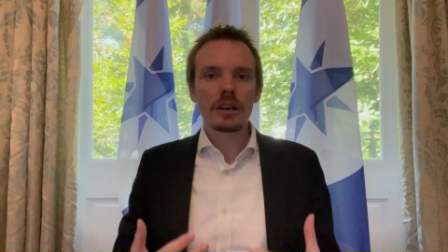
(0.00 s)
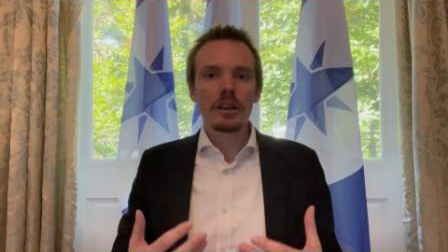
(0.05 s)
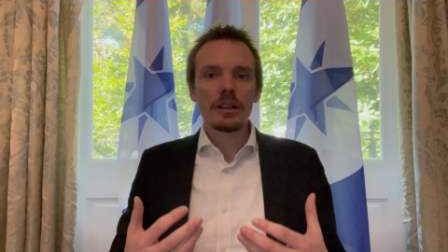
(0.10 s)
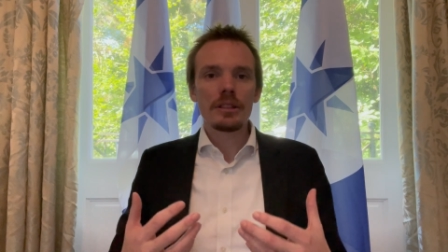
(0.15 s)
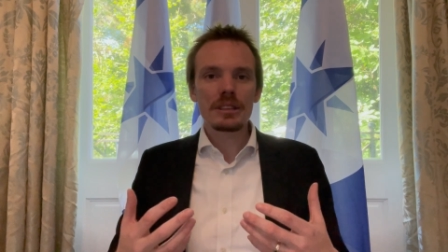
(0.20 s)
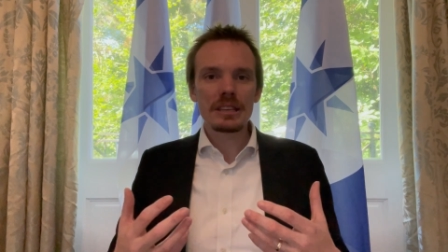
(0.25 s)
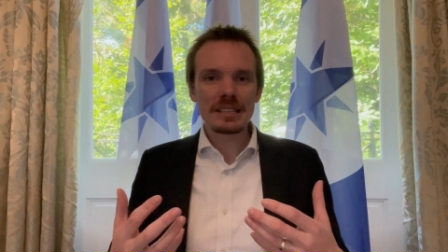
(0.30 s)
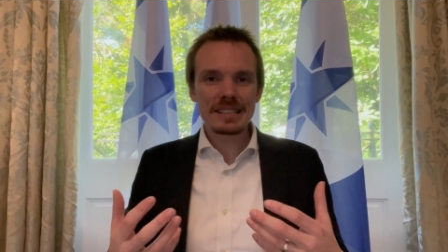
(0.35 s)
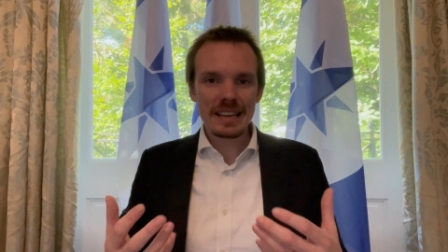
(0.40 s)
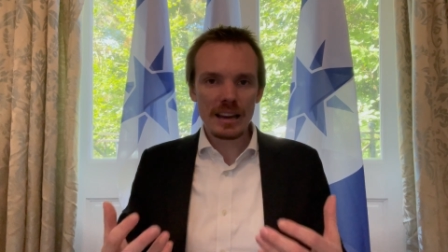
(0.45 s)

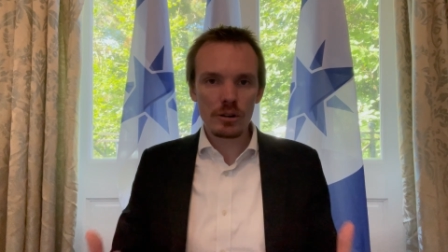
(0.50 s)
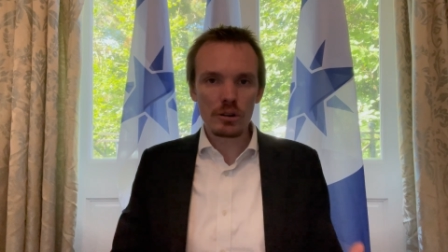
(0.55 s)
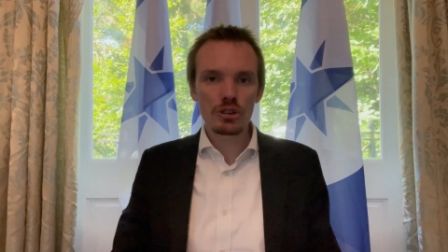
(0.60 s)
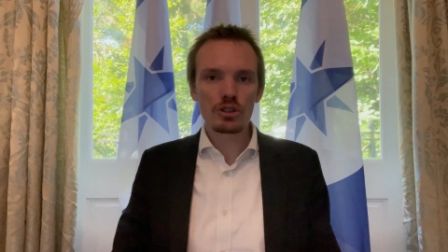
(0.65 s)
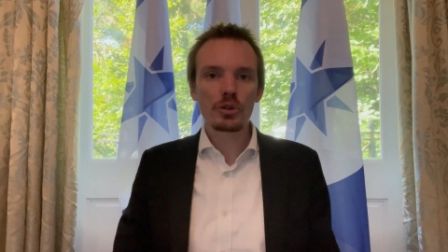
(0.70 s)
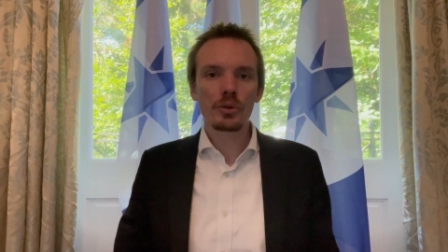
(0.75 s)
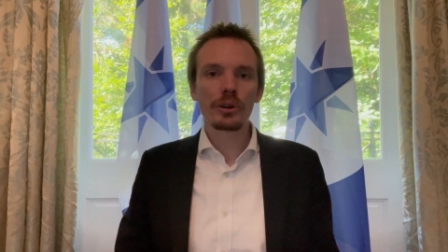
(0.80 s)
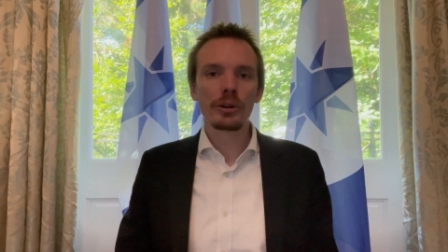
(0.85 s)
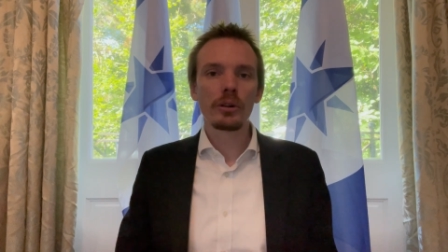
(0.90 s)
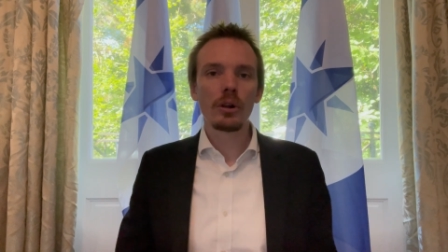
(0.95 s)
the
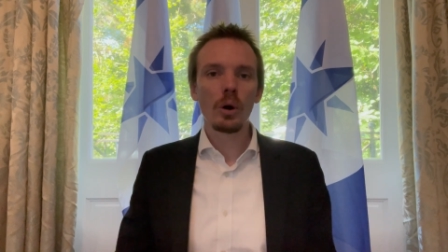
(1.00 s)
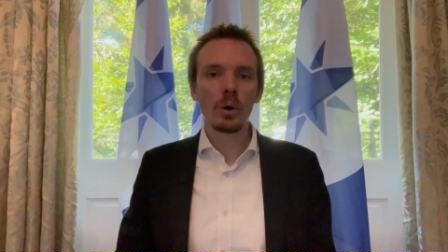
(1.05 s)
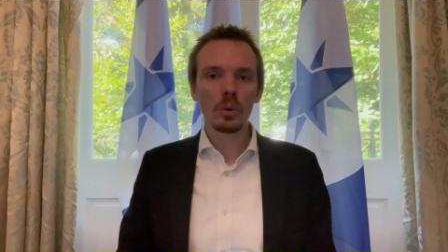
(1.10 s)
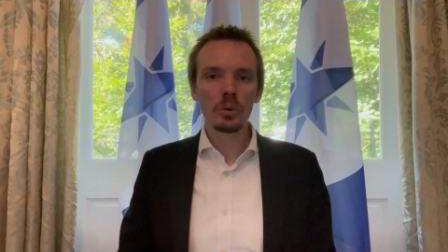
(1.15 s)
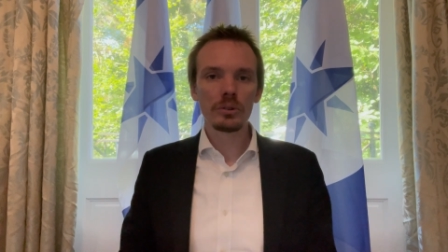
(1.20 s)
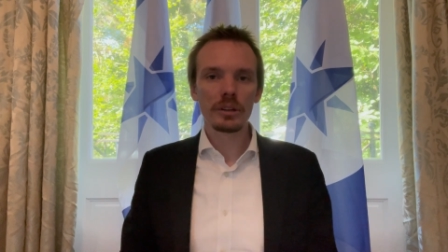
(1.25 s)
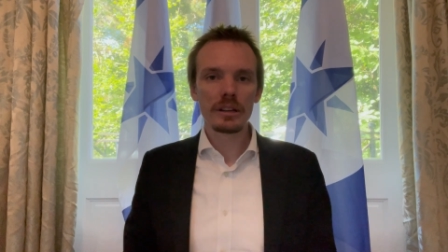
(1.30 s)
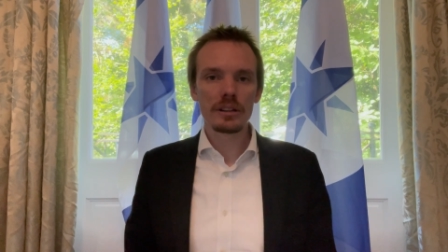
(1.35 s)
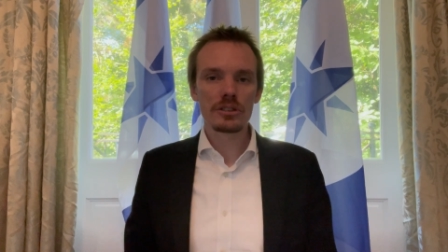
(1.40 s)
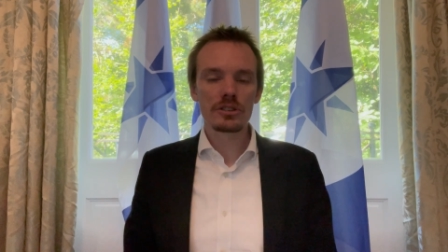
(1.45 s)
territorial
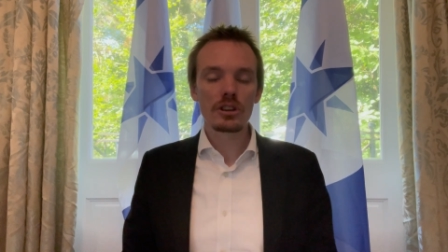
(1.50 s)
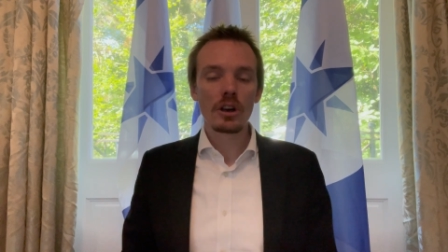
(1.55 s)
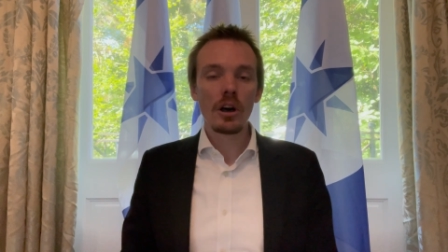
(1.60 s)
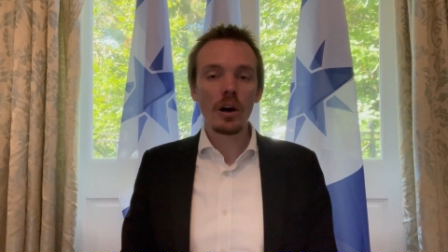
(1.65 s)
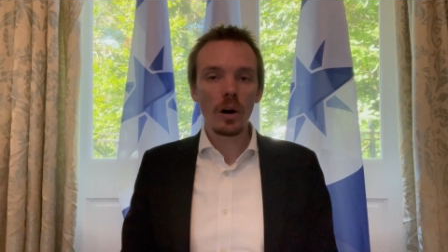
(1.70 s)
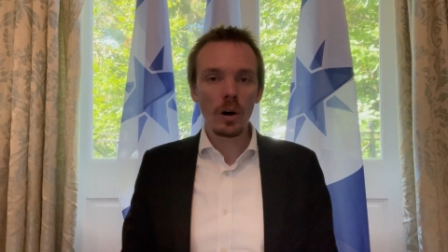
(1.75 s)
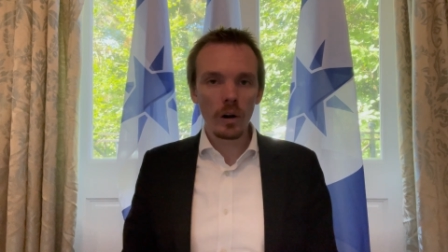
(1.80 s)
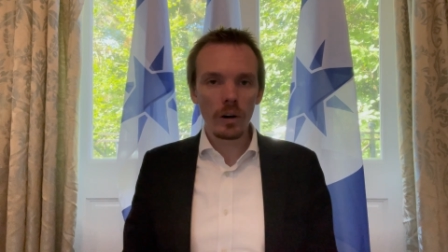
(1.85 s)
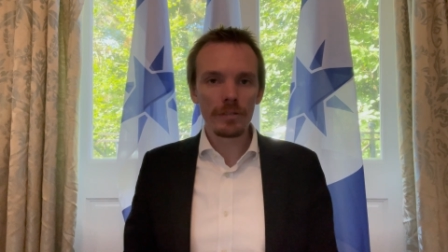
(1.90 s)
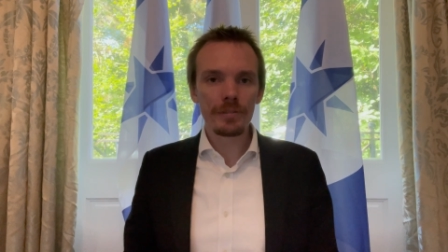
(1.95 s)
holdings
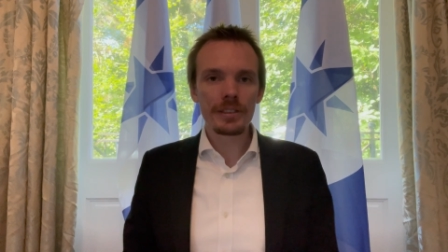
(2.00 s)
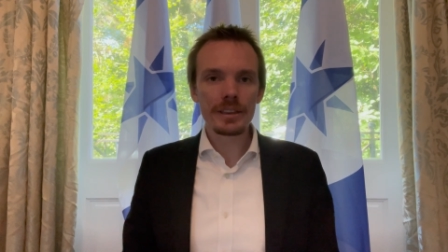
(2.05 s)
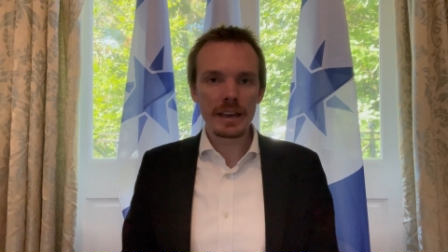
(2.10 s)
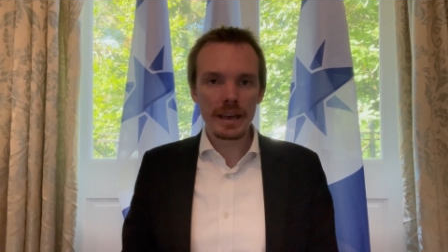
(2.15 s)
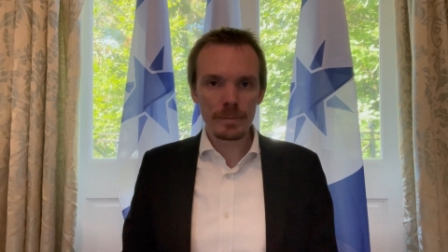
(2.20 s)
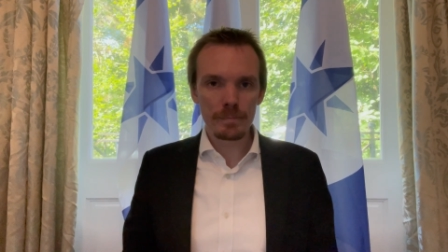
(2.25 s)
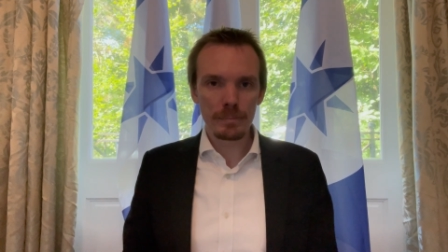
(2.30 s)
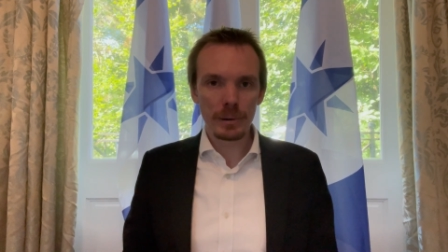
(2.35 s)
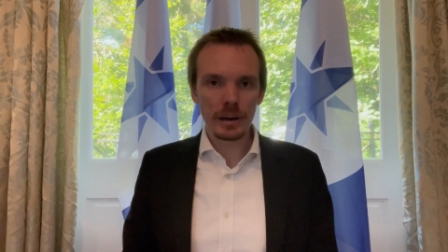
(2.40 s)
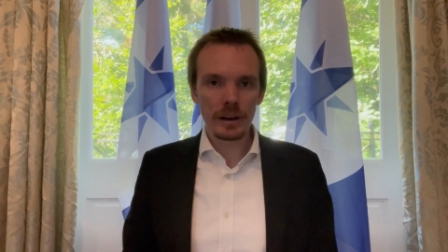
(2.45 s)
of the
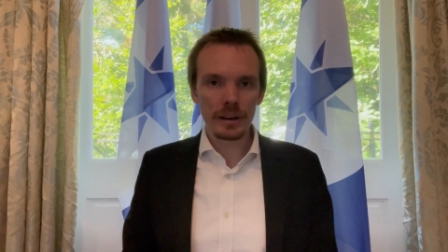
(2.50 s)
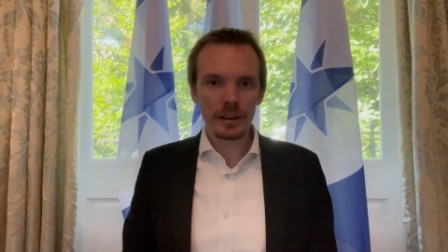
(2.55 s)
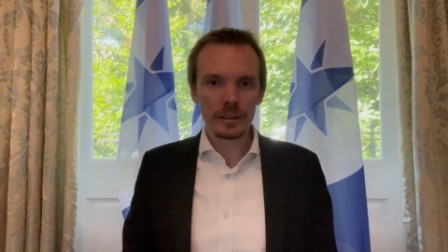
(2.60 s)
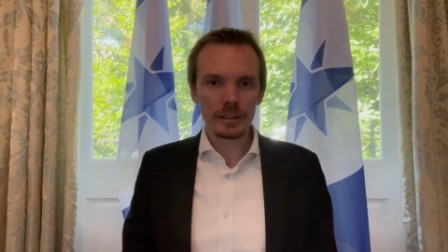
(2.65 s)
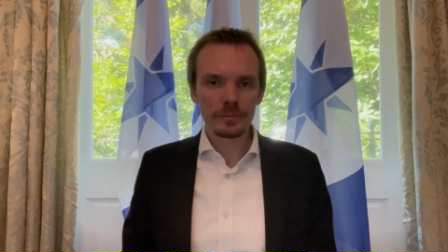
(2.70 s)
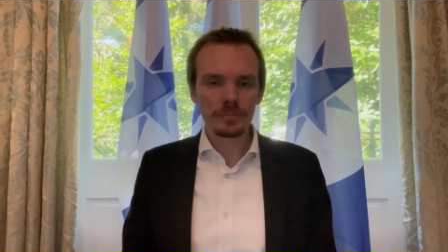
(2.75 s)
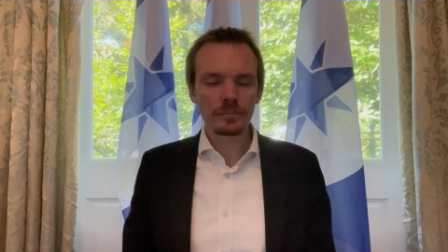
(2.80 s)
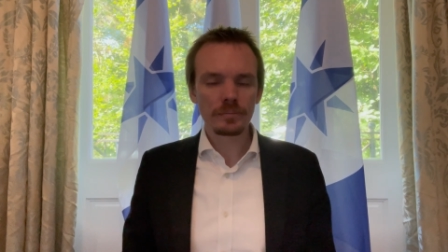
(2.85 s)
empire.